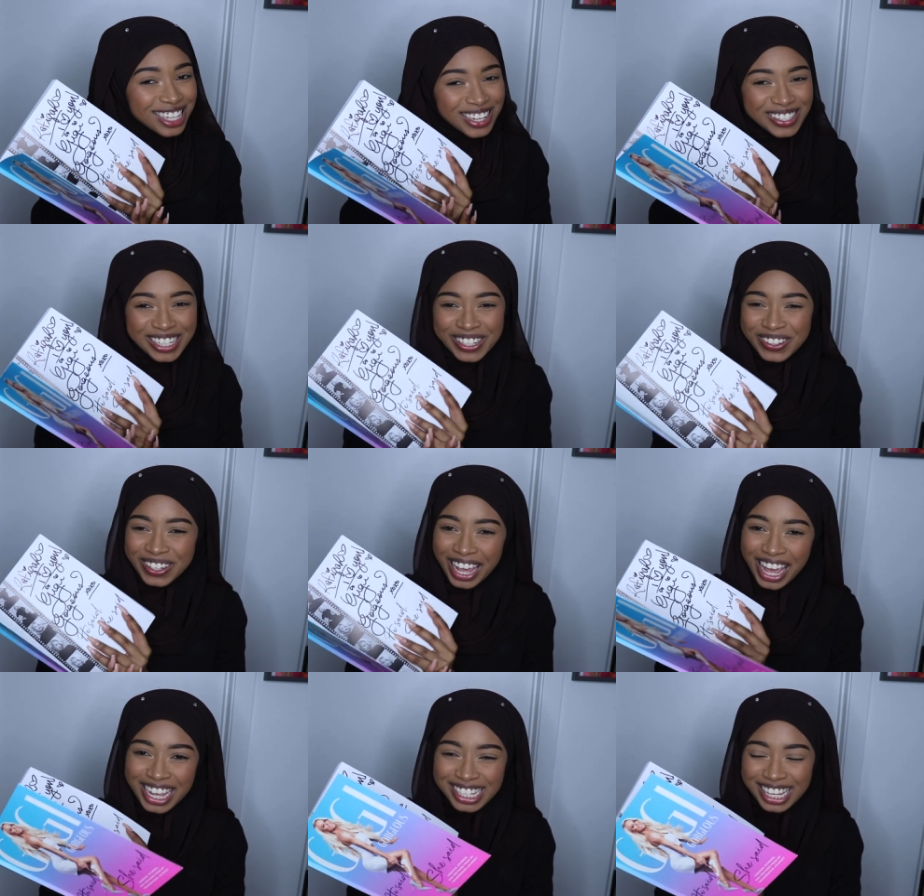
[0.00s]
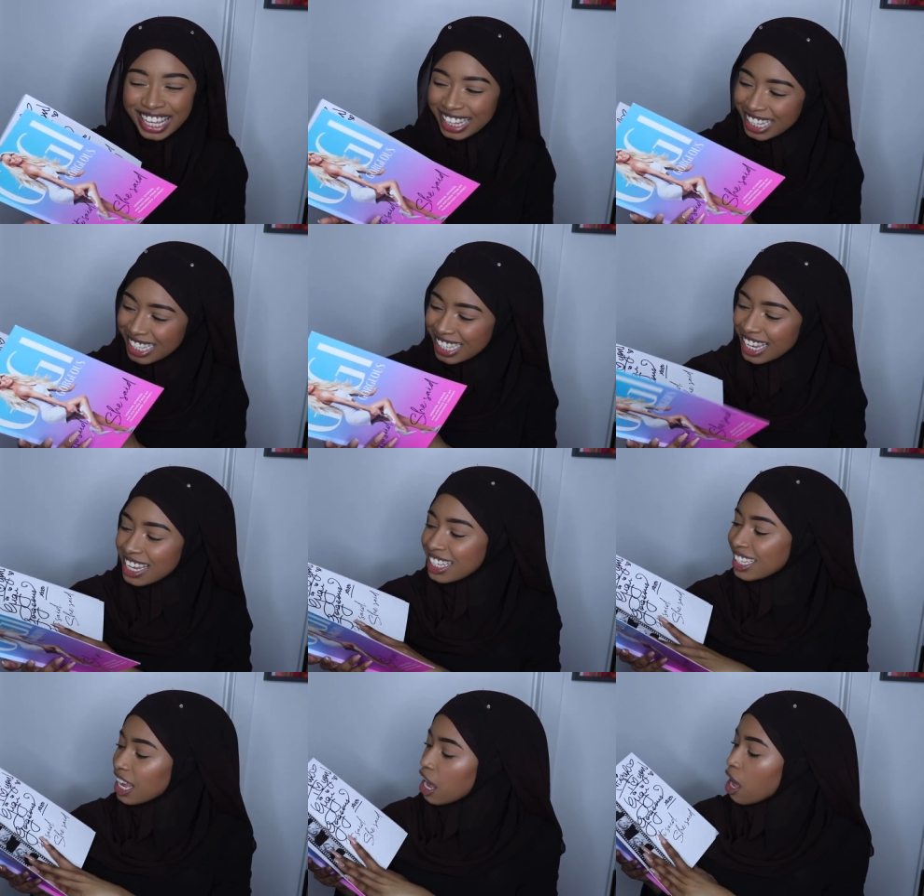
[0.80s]
I was like, okay, kill it,
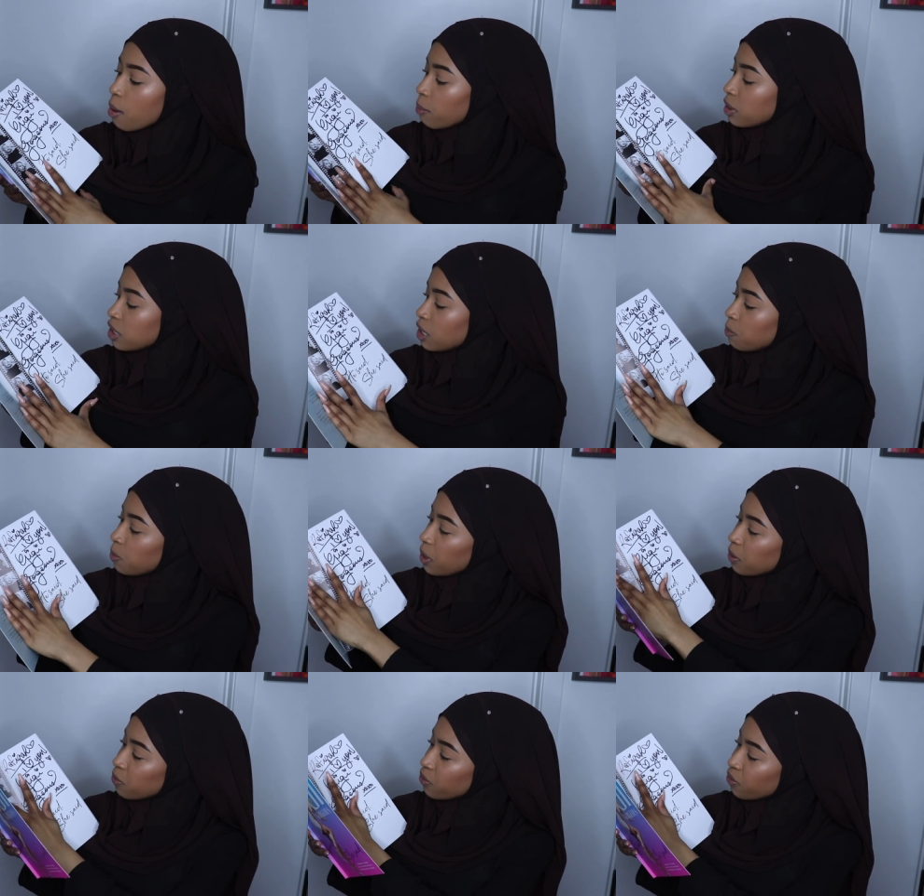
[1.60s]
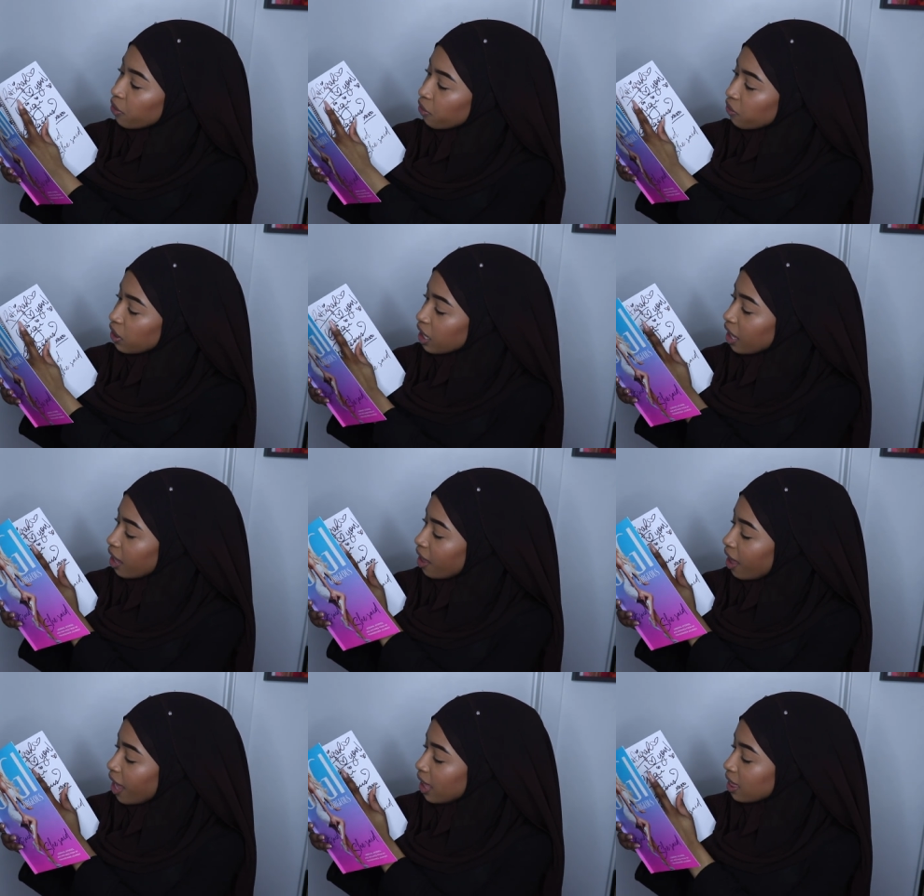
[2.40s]
sis. But she put
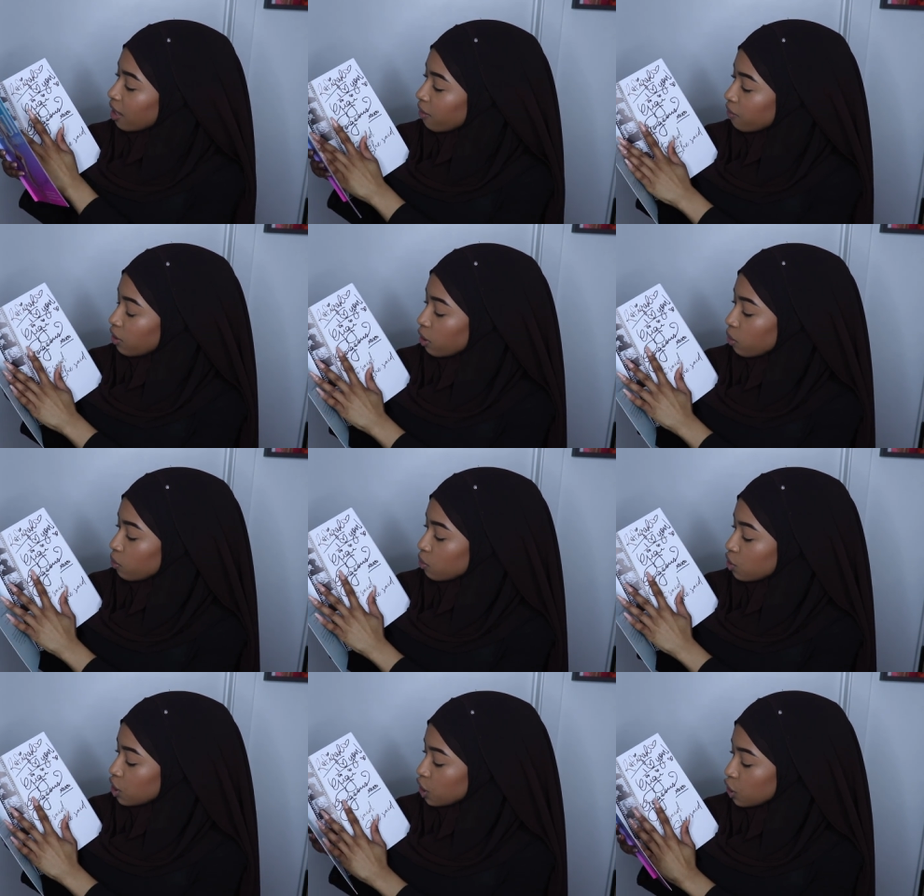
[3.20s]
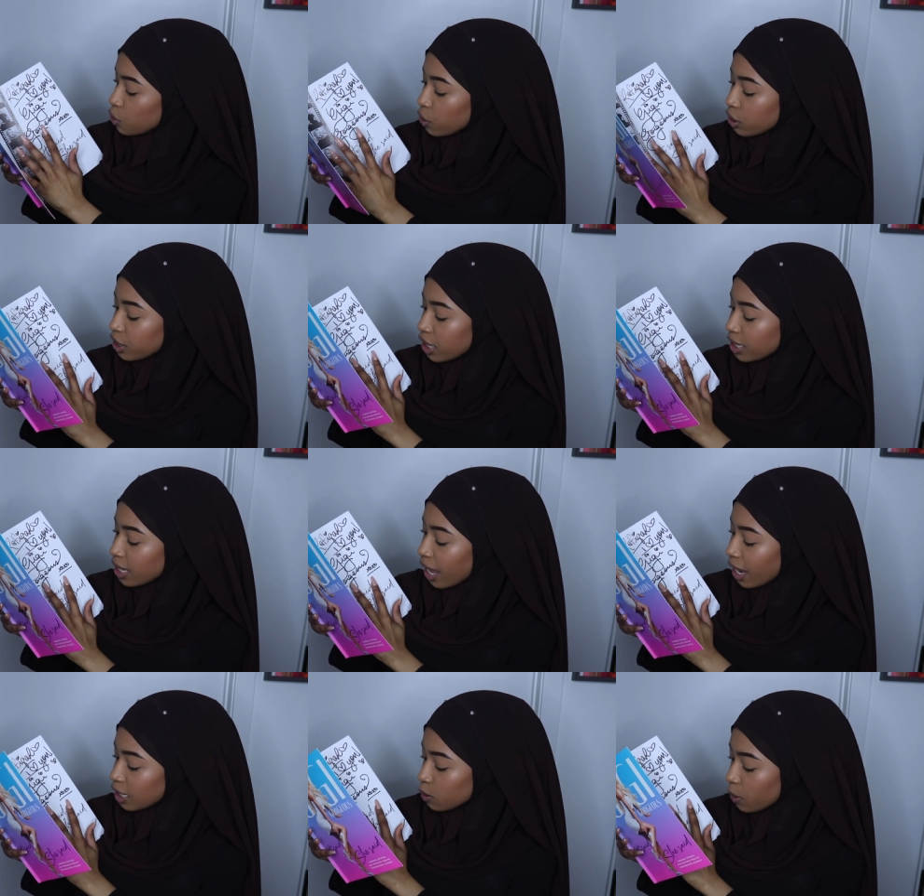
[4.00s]
Rafiqah, I love you, Gigi Gorgeous,
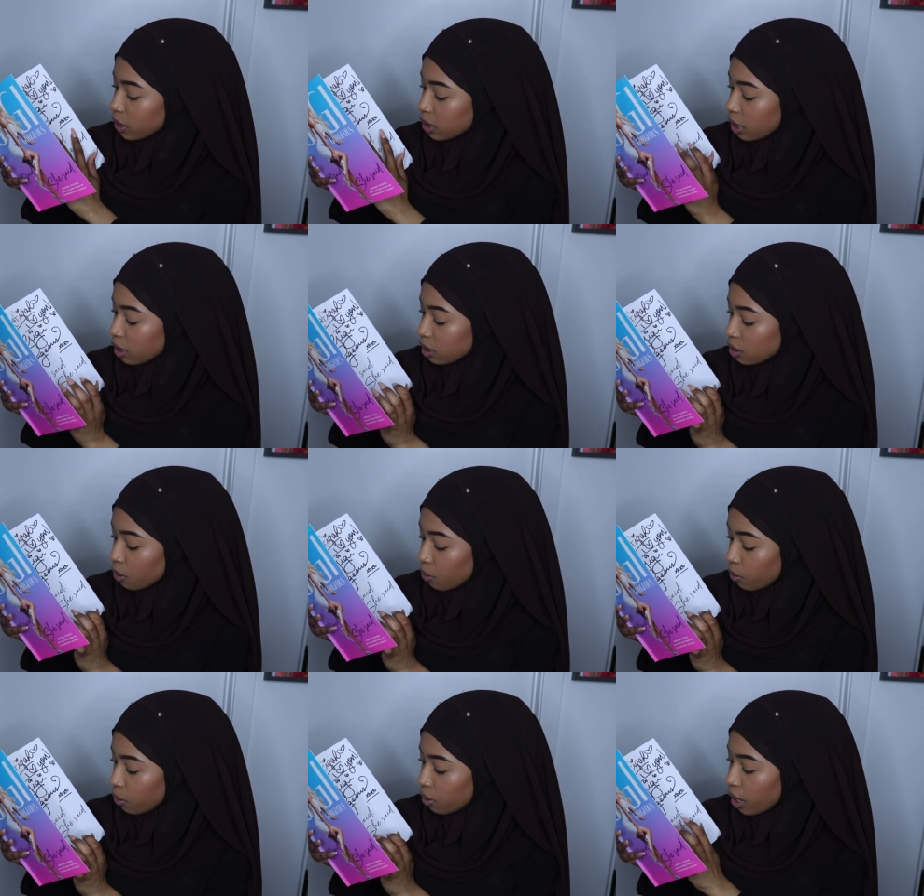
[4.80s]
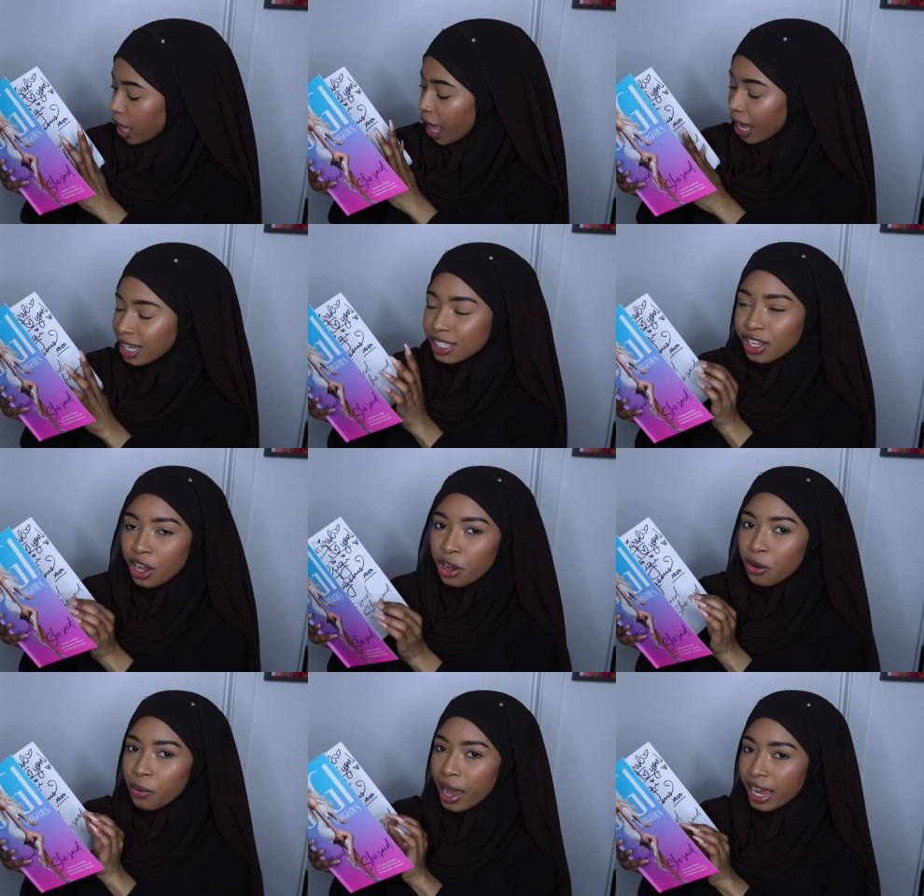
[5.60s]
XOXO,
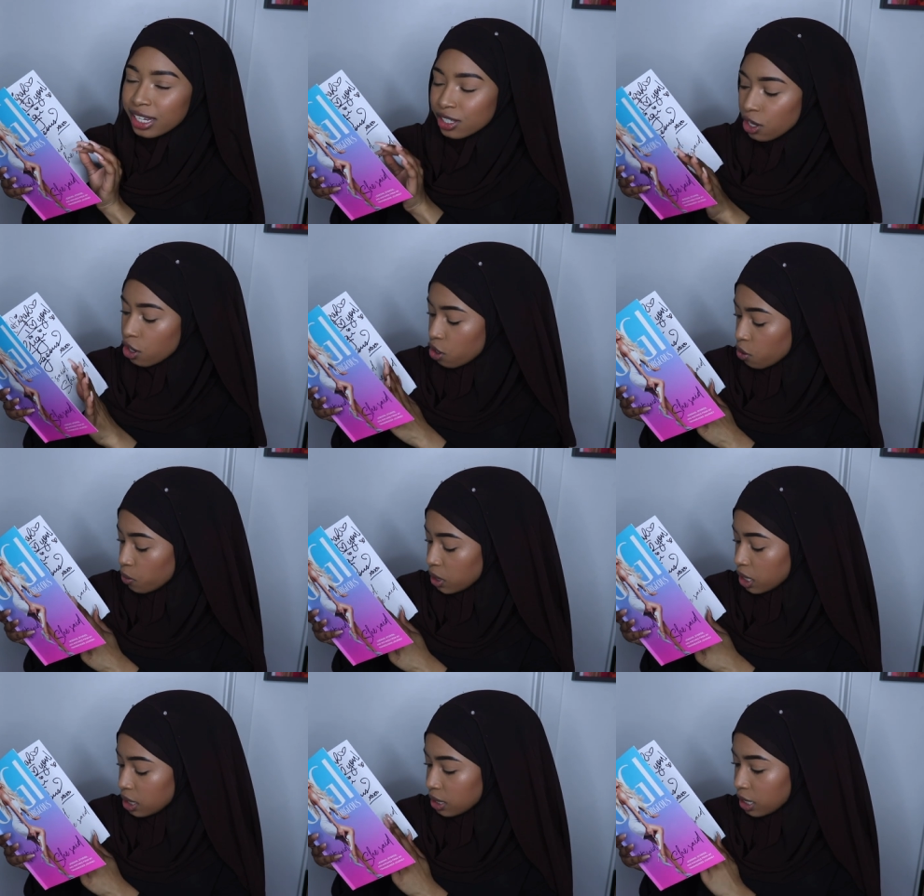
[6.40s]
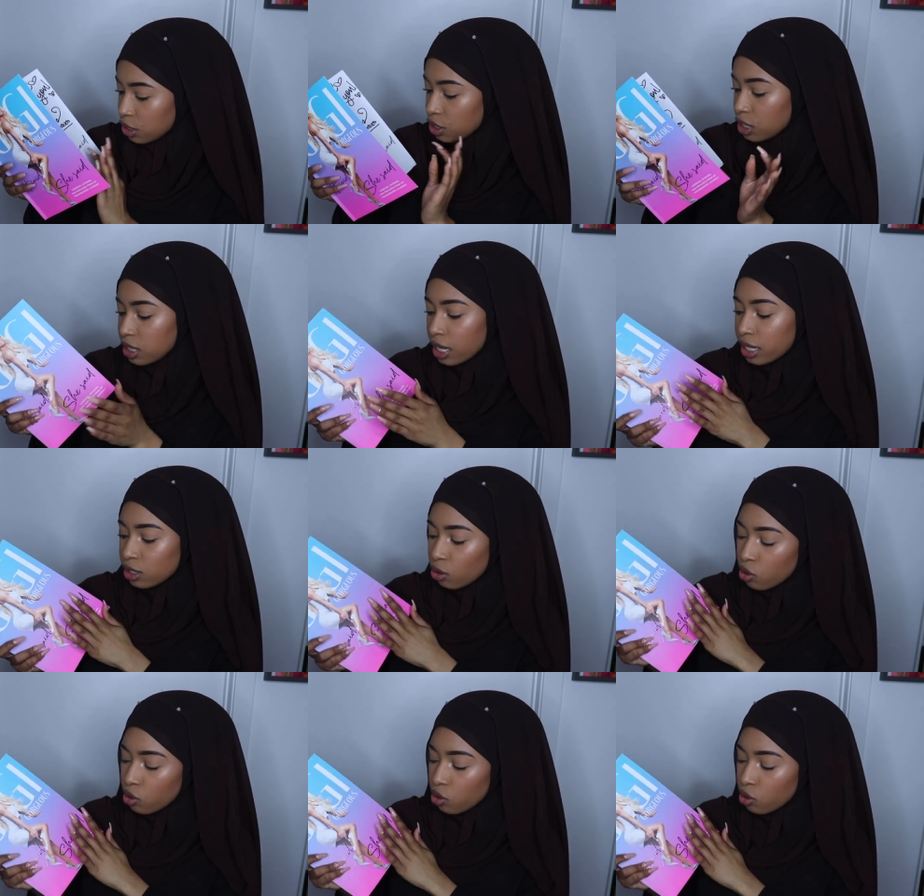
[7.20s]
XOXO, he said, she said.